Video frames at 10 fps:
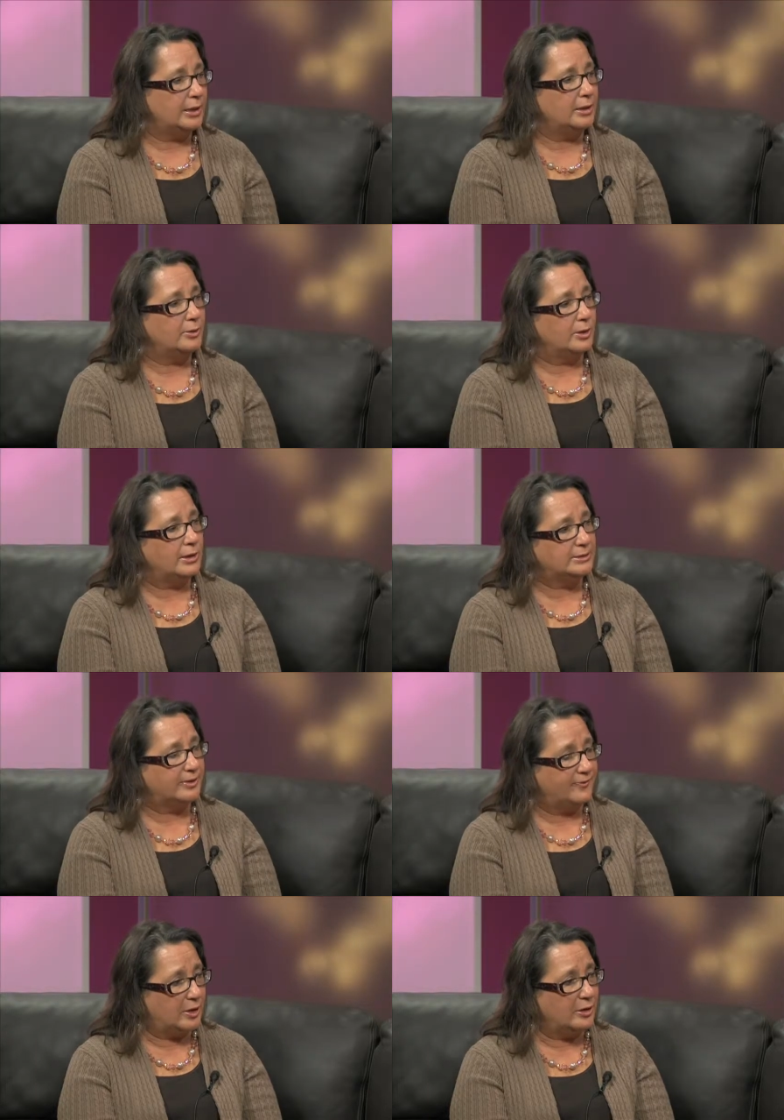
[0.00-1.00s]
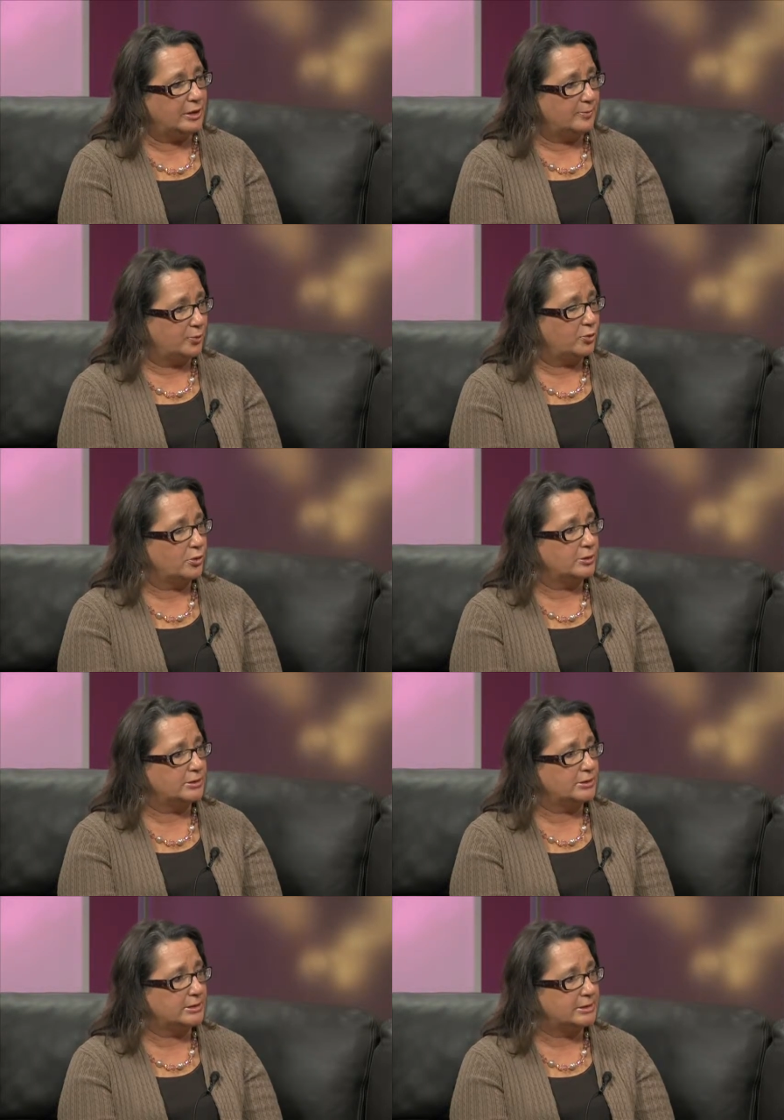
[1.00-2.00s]
it, it's a very
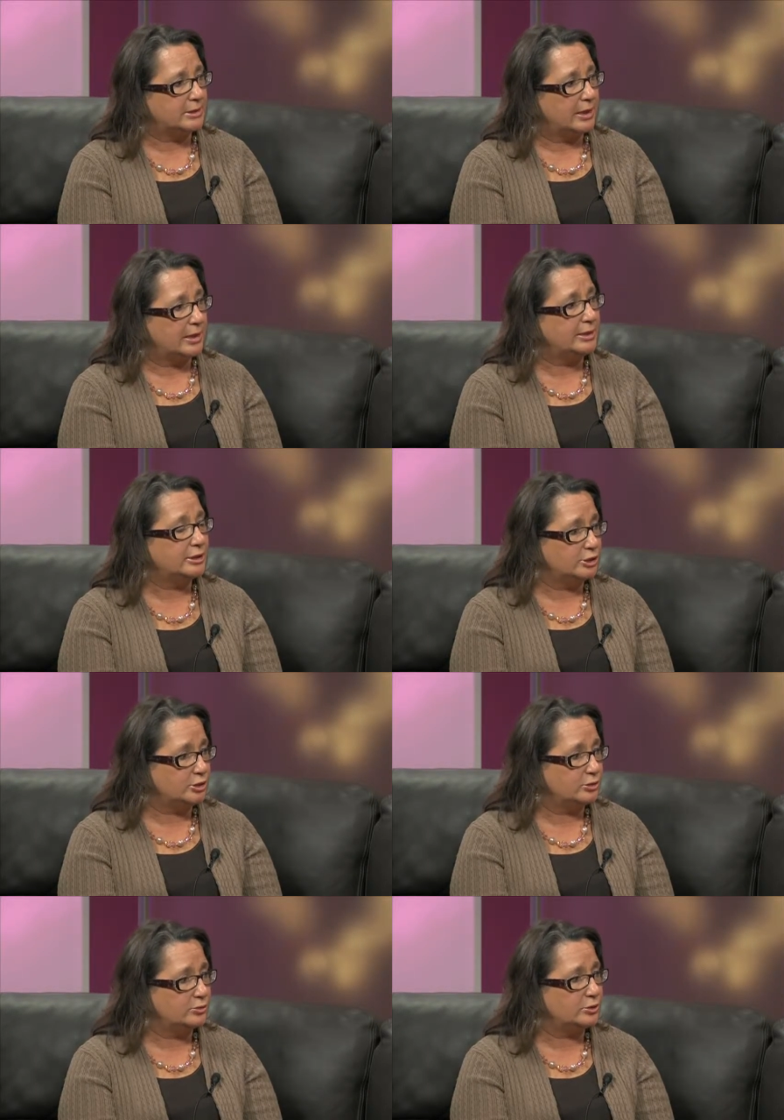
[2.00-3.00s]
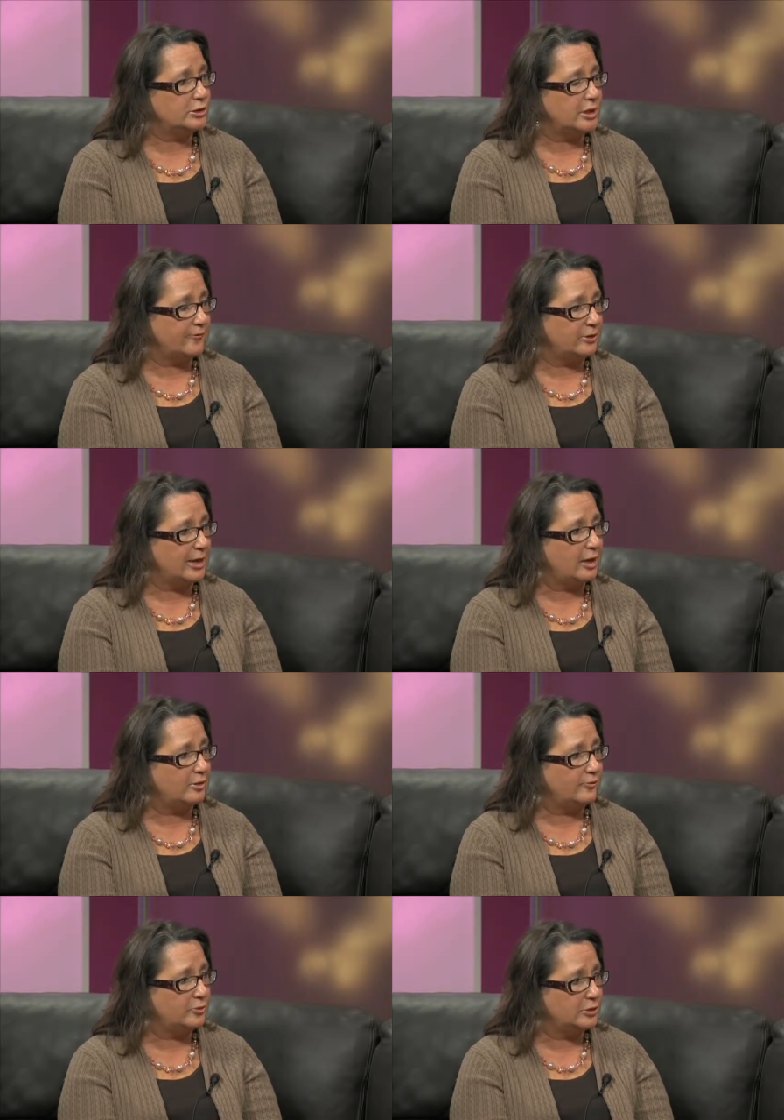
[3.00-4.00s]
important uh, issue to cover
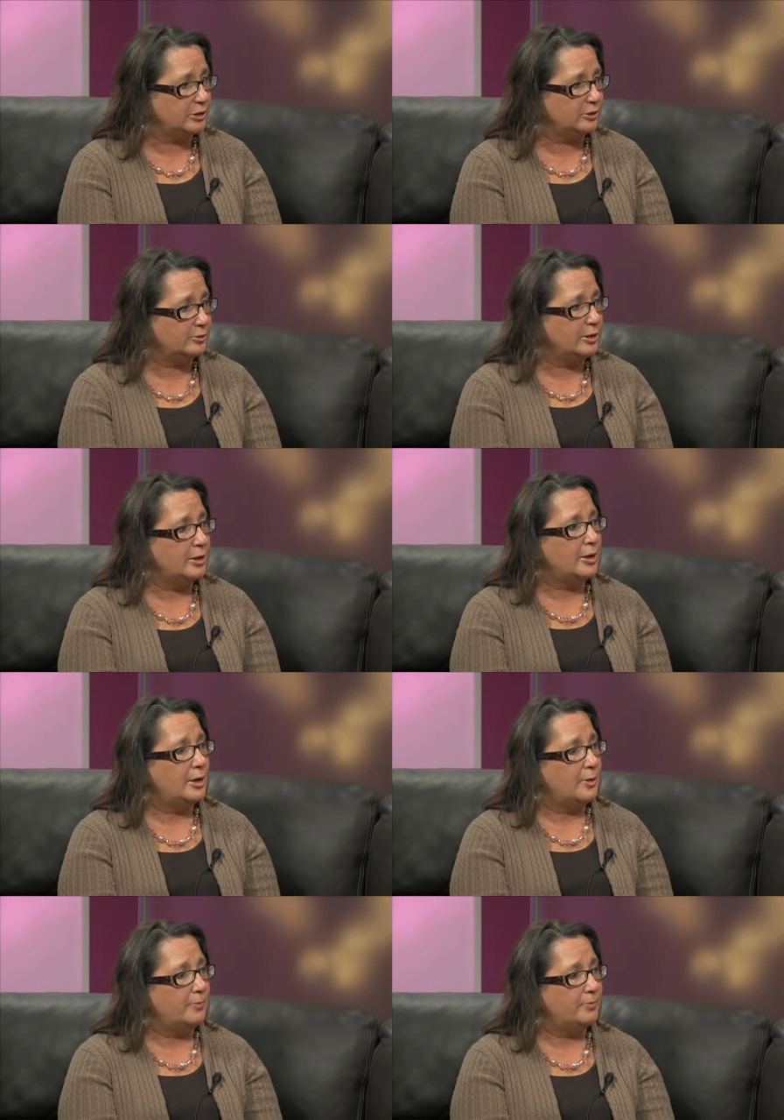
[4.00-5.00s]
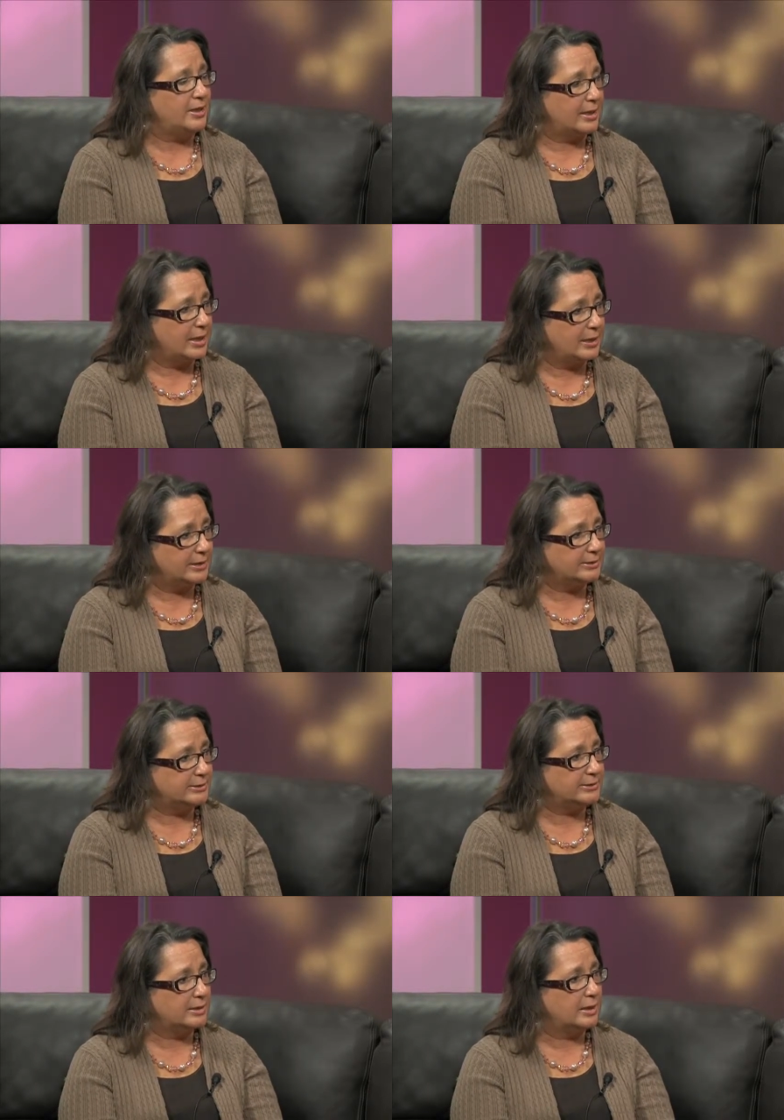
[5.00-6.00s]
California
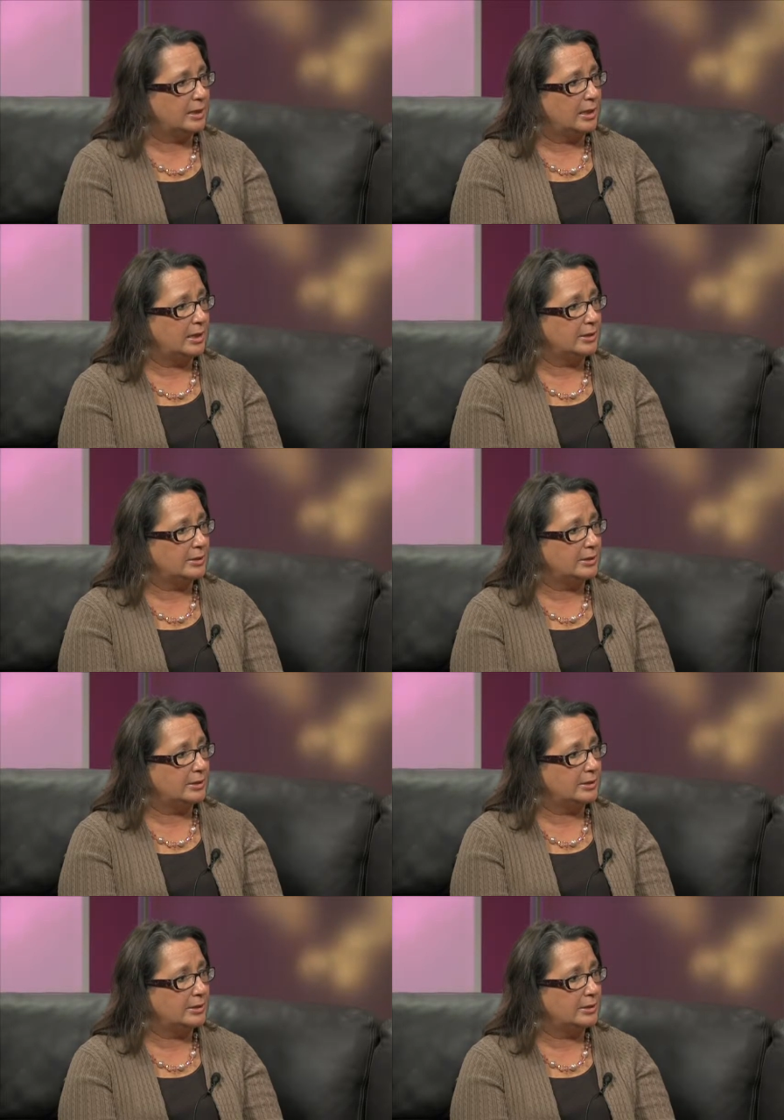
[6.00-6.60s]
because uh,